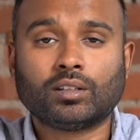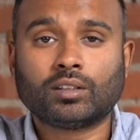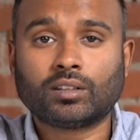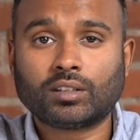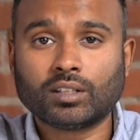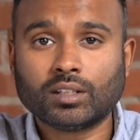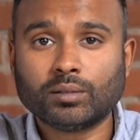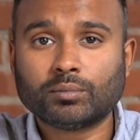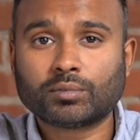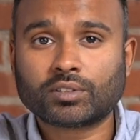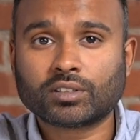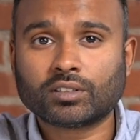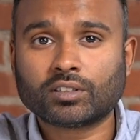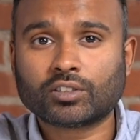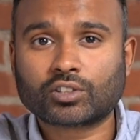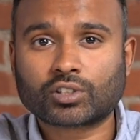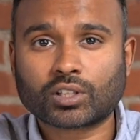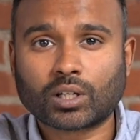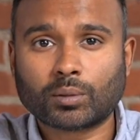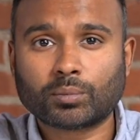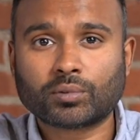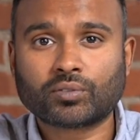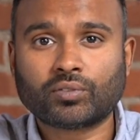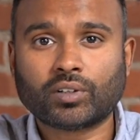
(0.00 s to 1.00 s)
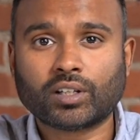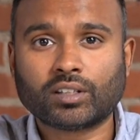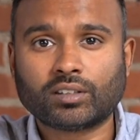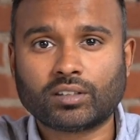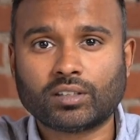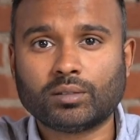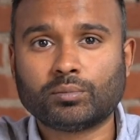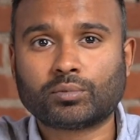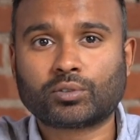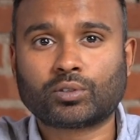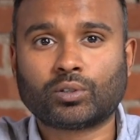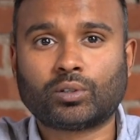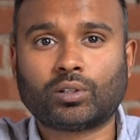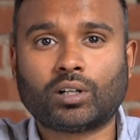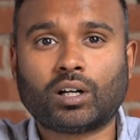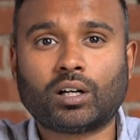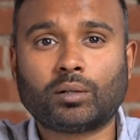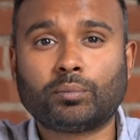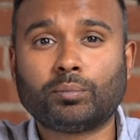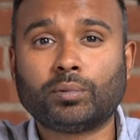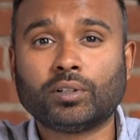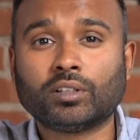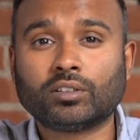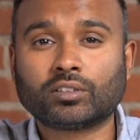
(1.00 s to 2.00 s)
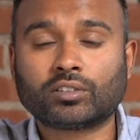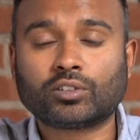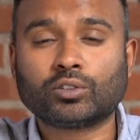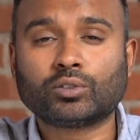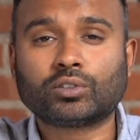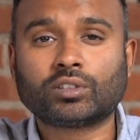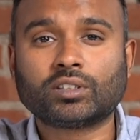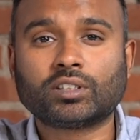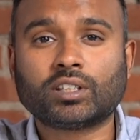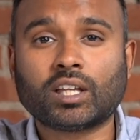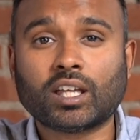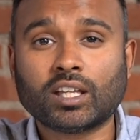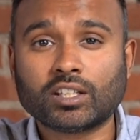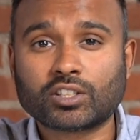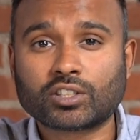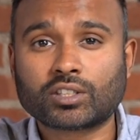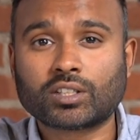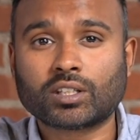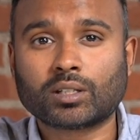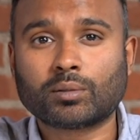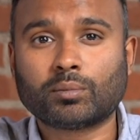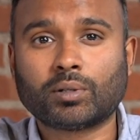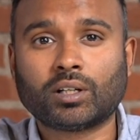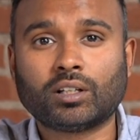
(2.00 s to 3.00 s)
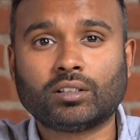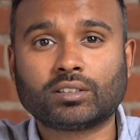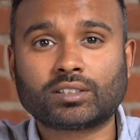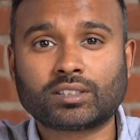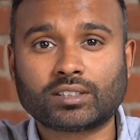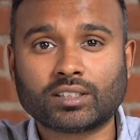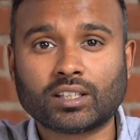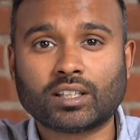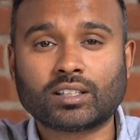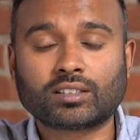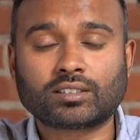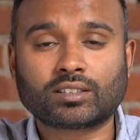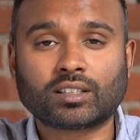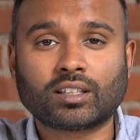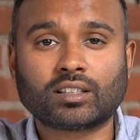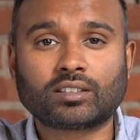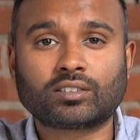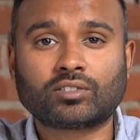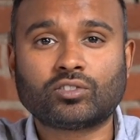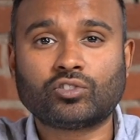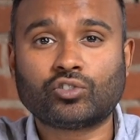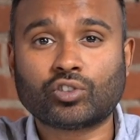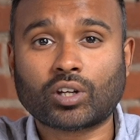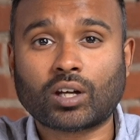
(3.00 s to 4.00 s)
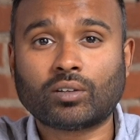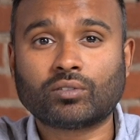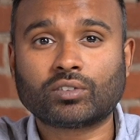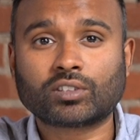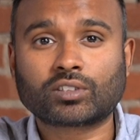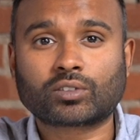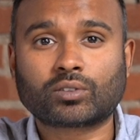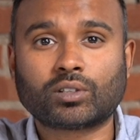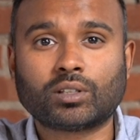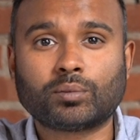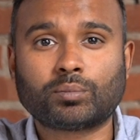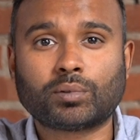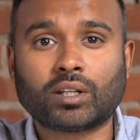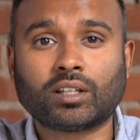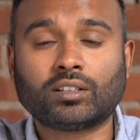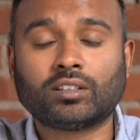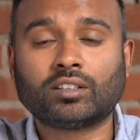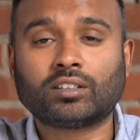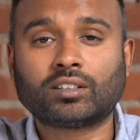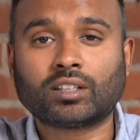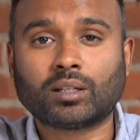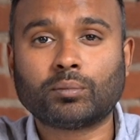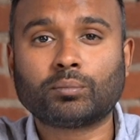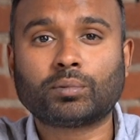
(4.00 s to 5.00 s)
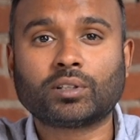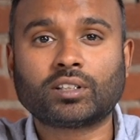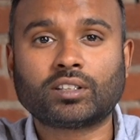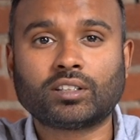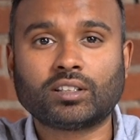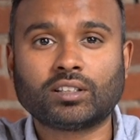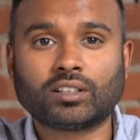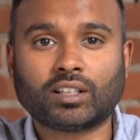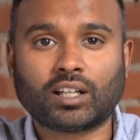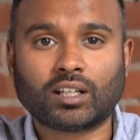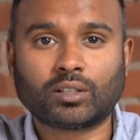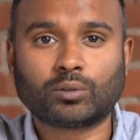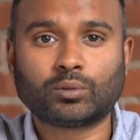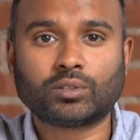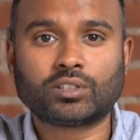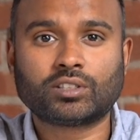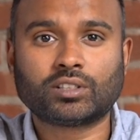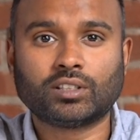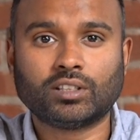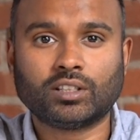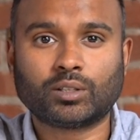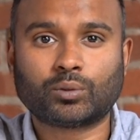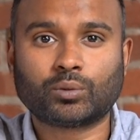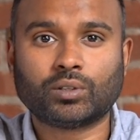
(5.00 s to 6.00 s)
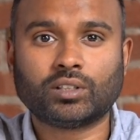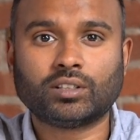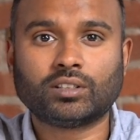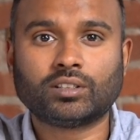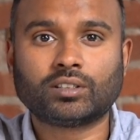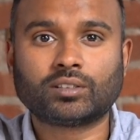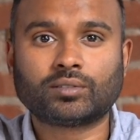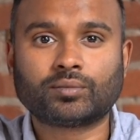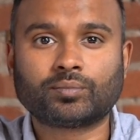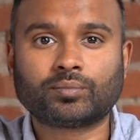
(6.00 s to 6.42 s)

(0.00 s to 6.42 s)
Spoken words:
Themes in the Shopify theme store are built using HTML, CSS, JavaScript, and the templating language Liquid.